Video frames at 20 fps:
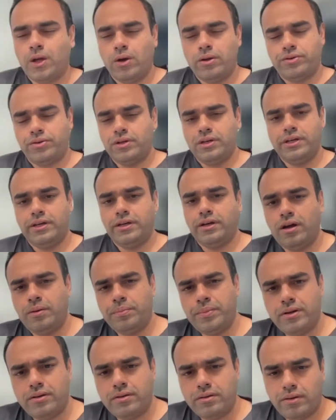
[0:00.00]
Not really. I
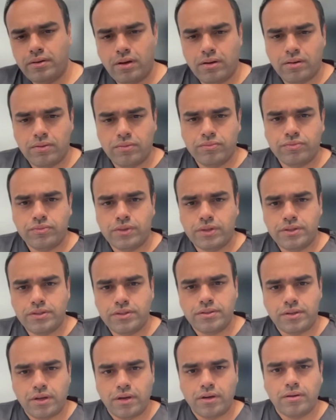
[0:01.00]
mean,
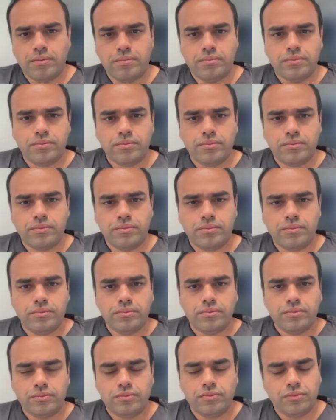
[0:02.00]
it's
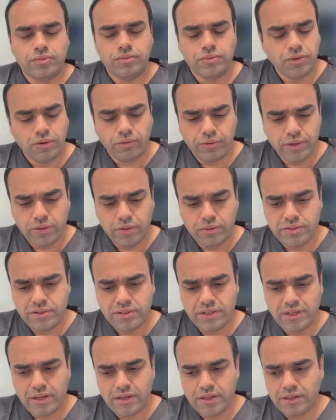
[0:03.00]
we don't see
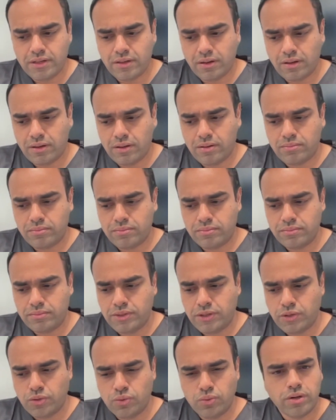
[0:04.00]
any
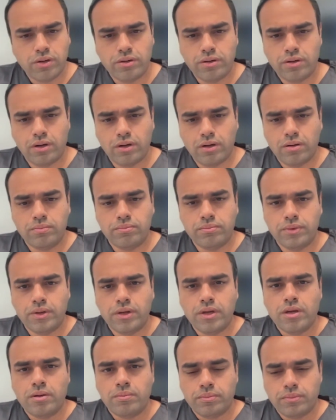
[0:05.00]
newer
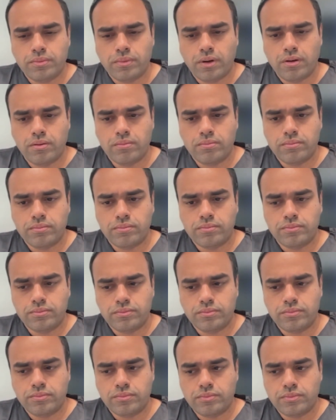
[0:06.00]

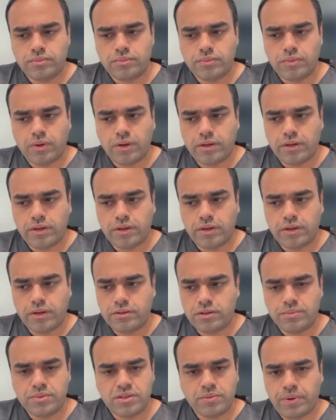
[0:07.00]
in terms of
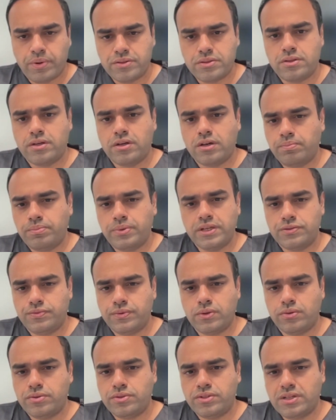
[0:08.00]
presenting complaints. We
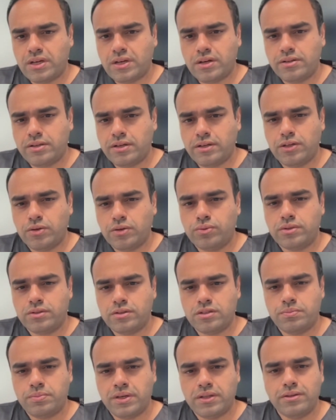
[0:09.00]
don't see anything new. This has
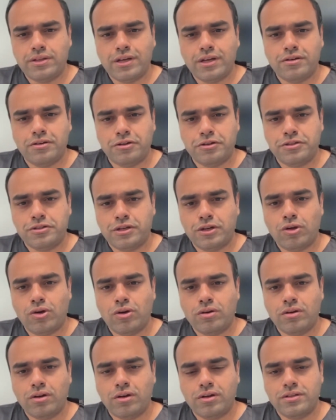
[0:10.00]
been there. It's a
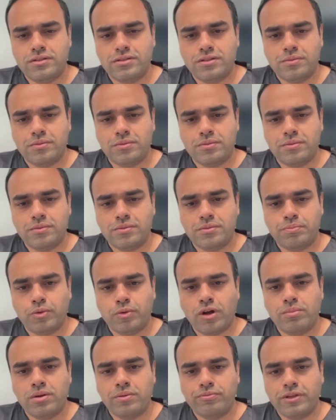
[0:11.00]
long. It's a problem
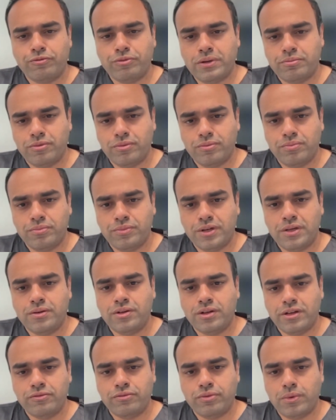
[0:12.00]
they've been treating
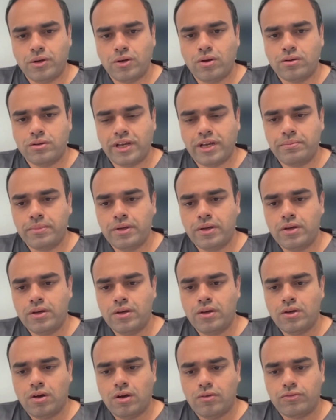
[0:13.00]
from a long time,
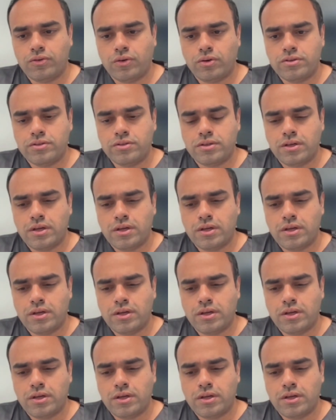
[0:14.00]
of course.